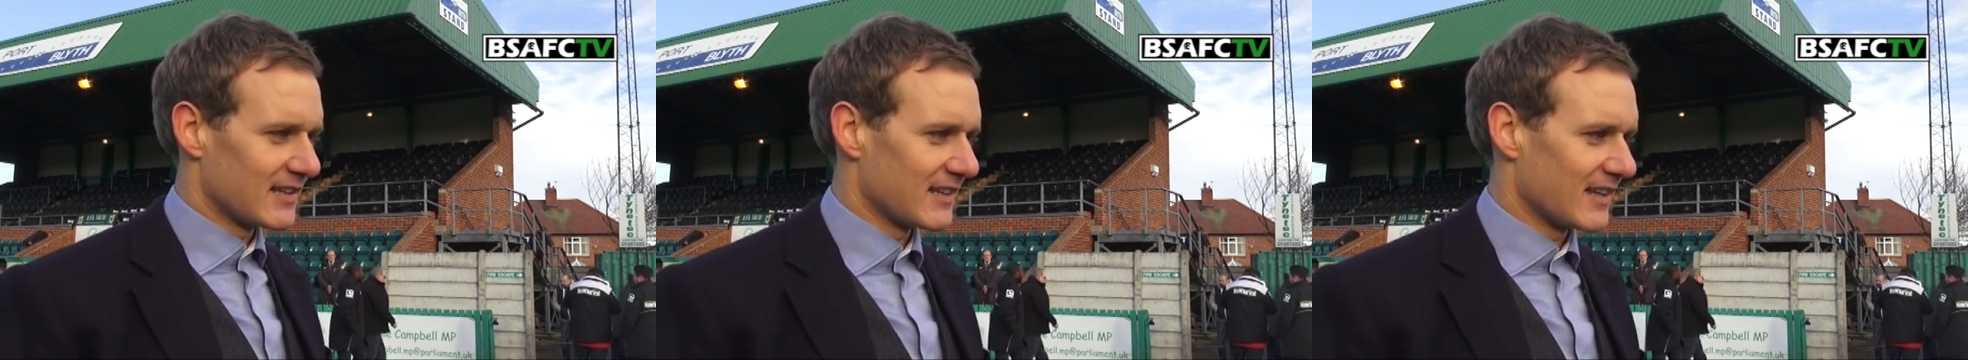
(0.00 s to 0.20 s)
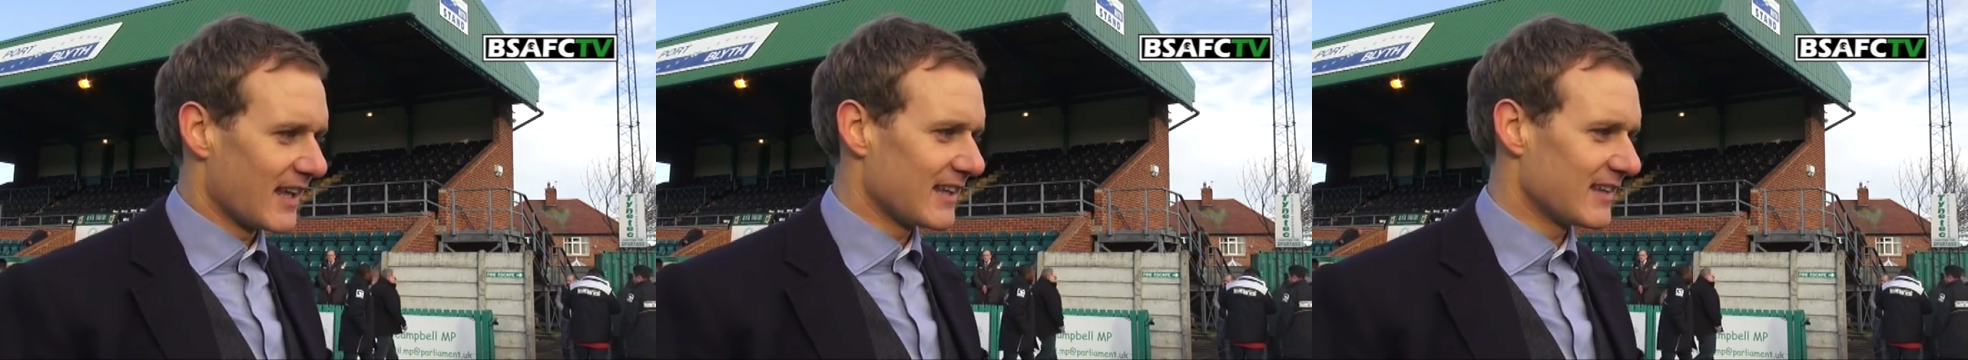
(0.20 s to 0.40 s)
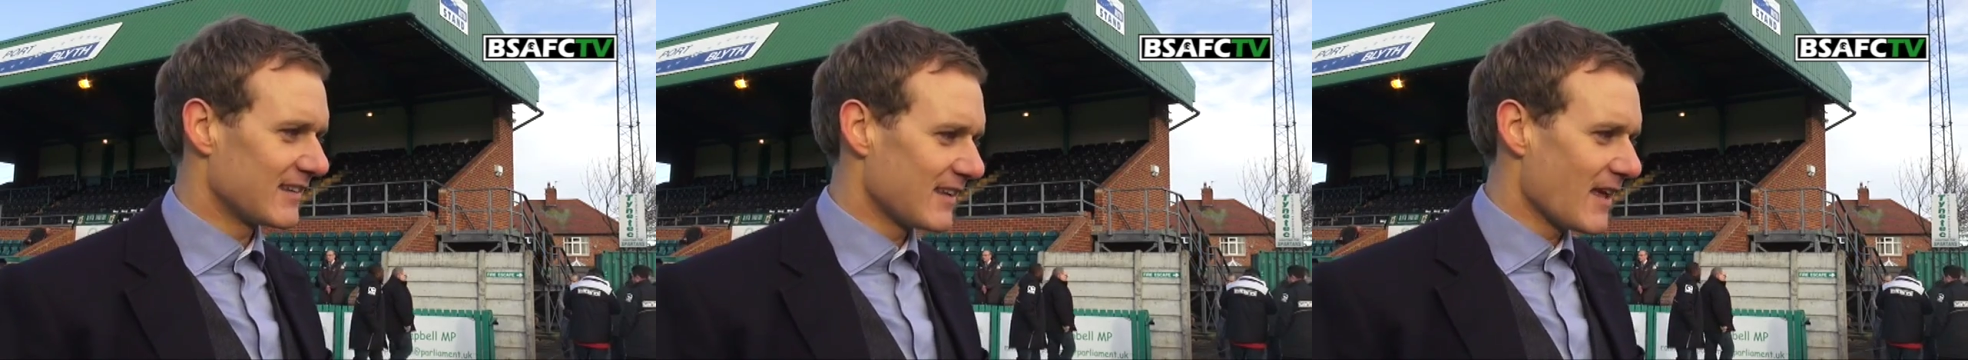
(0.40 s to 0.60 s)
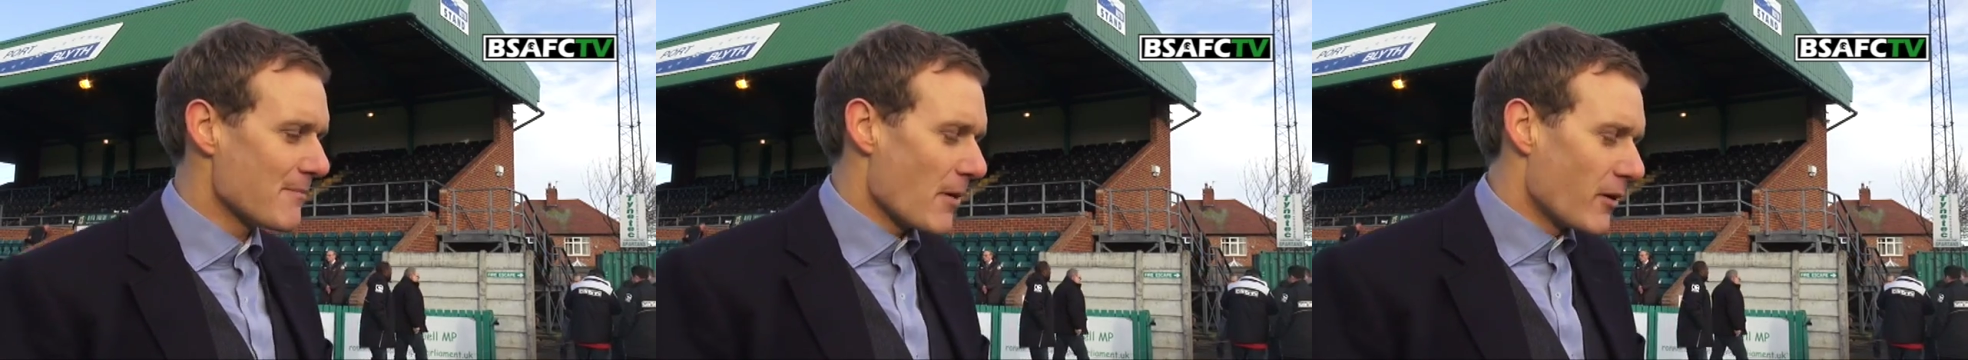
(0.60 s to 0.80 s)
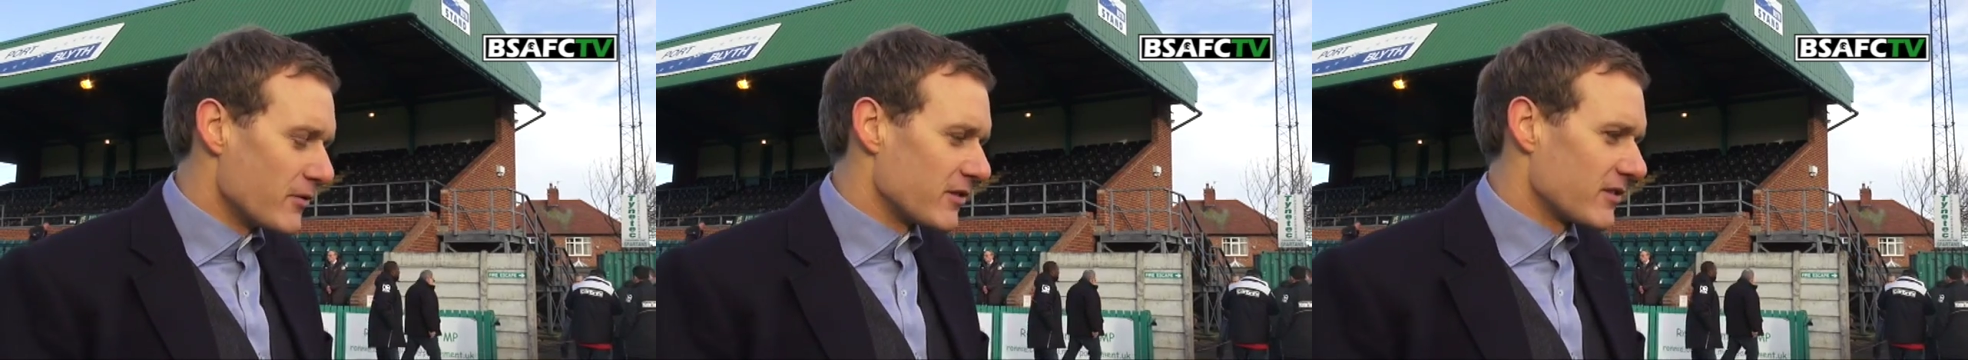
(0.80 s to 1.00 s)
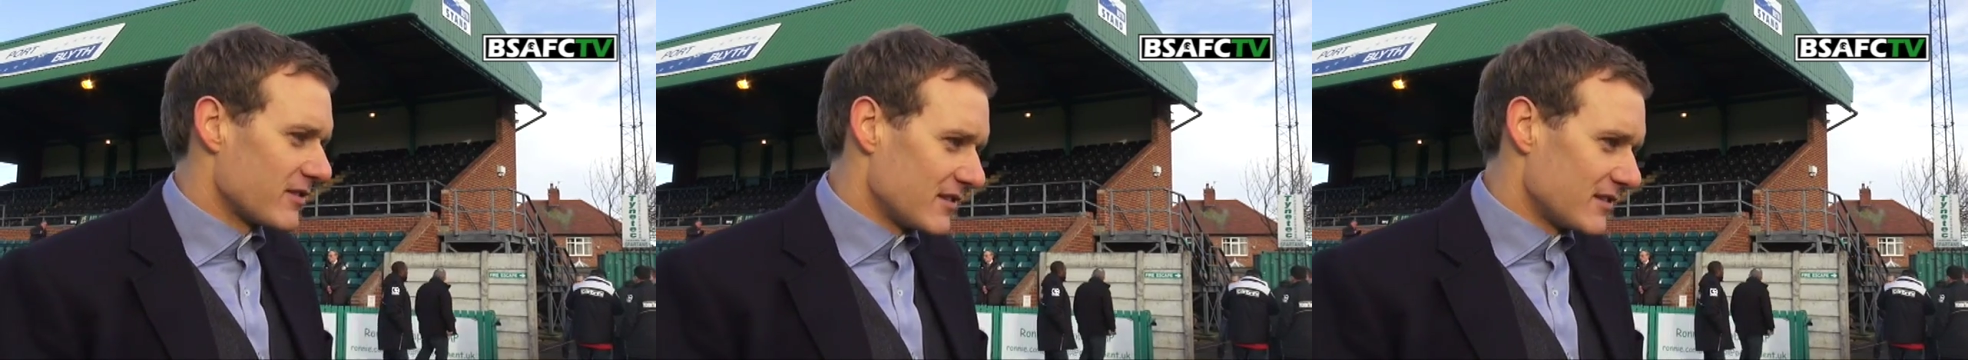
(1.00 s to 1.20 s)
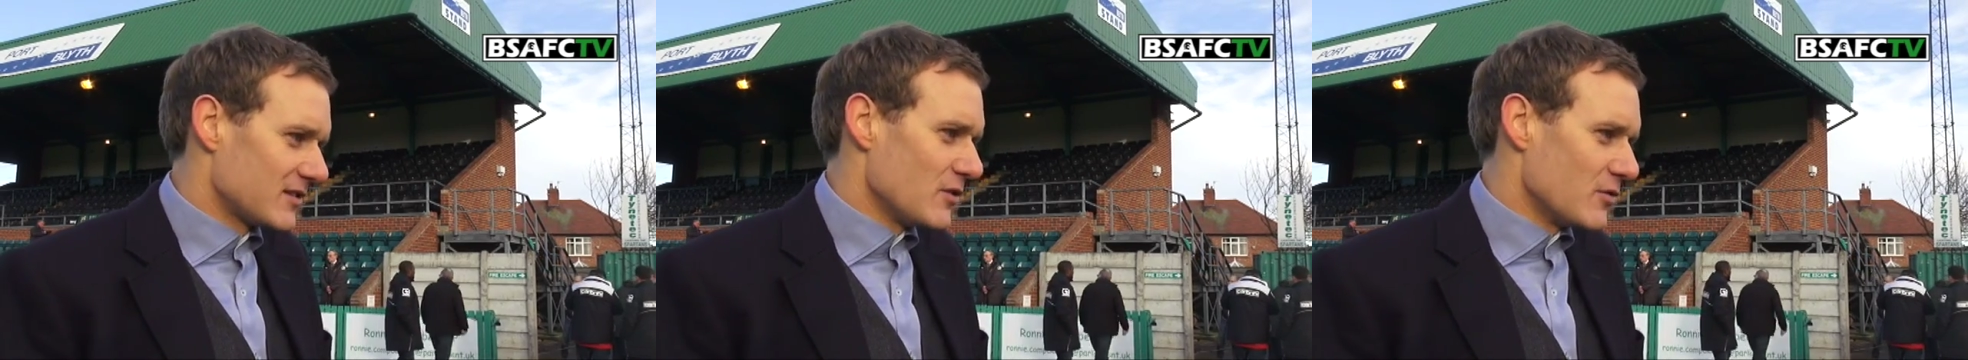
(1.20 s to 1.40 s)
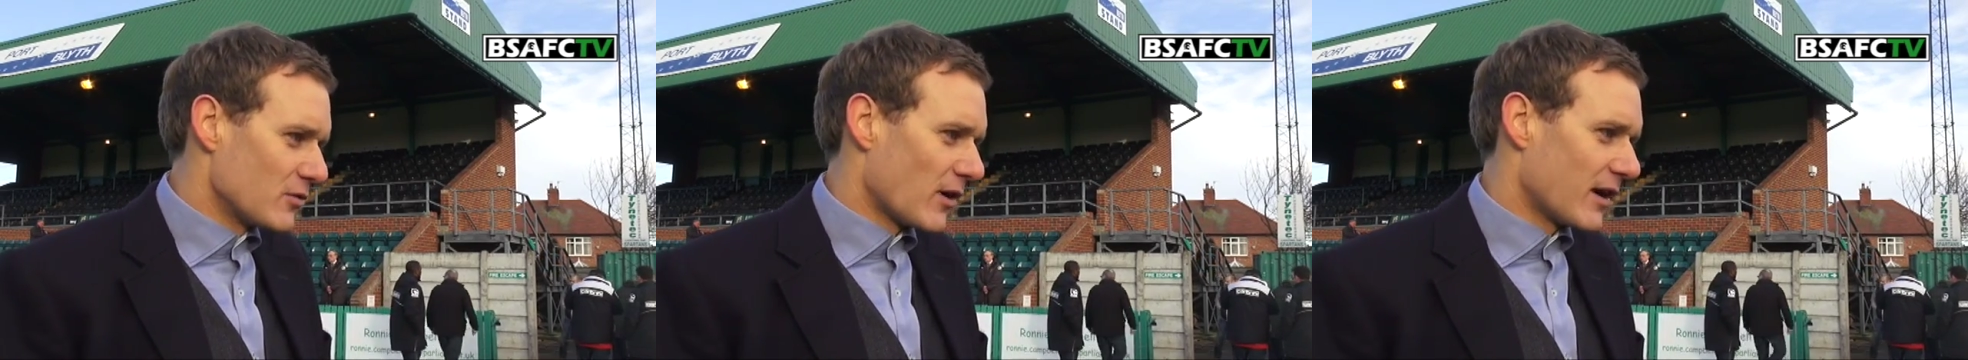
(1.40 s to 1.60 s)
and they're both
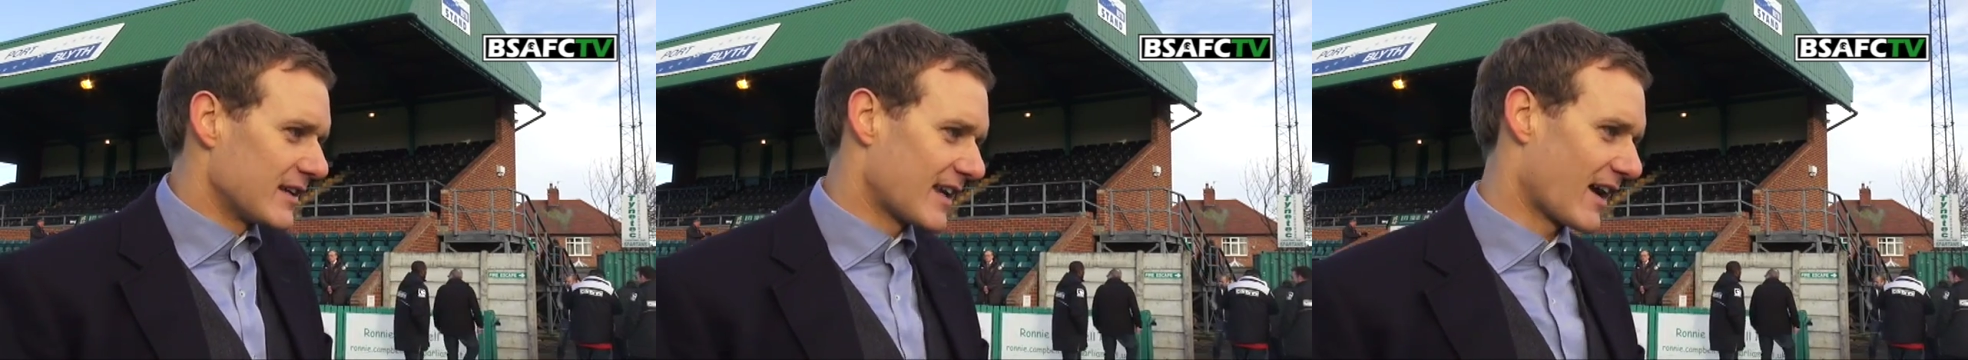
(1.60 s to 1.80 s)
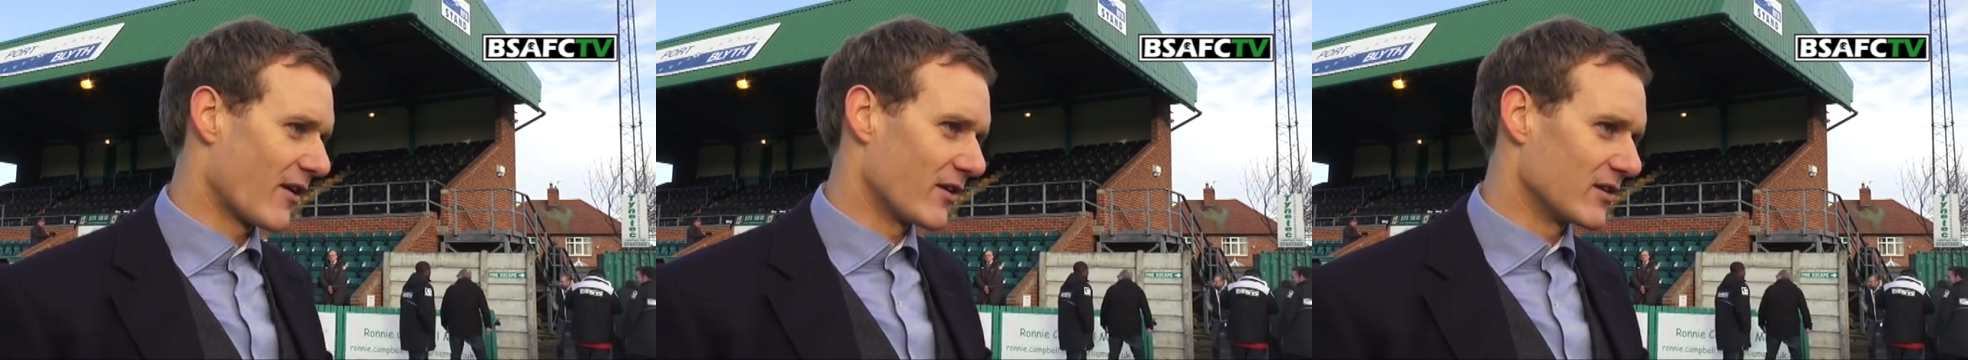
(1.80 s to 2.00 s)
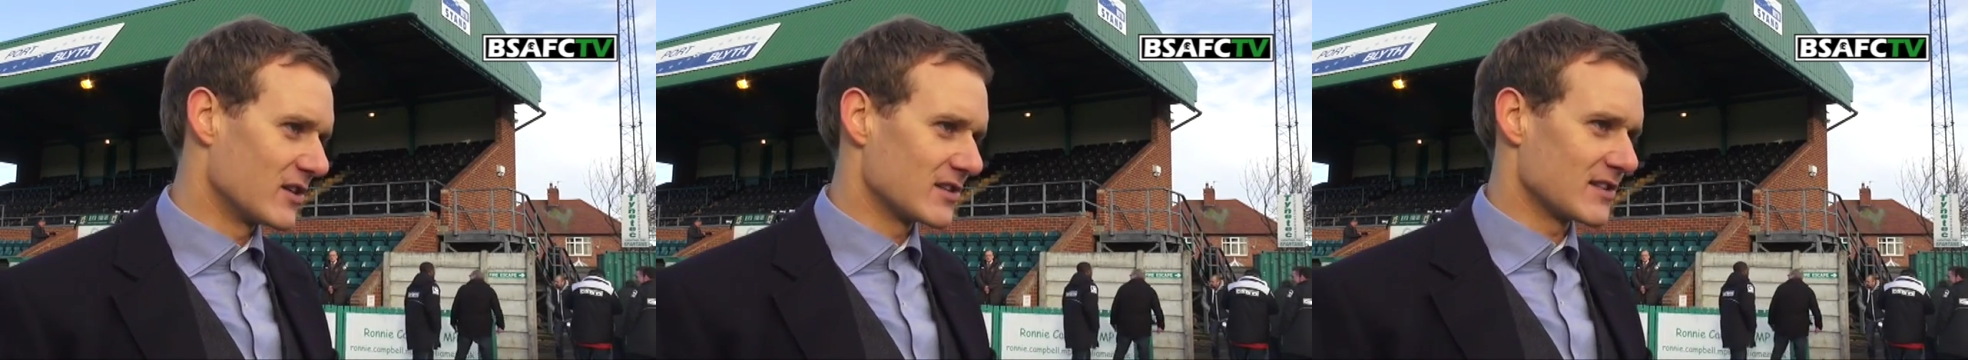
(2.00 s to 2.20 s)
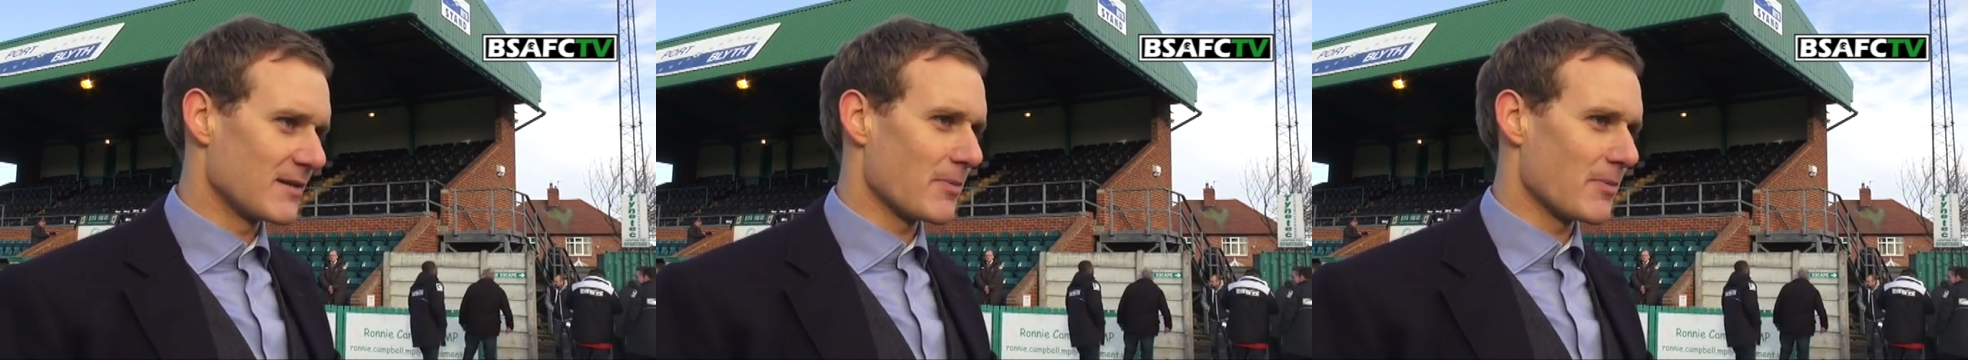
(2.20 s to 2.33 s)
two great characters.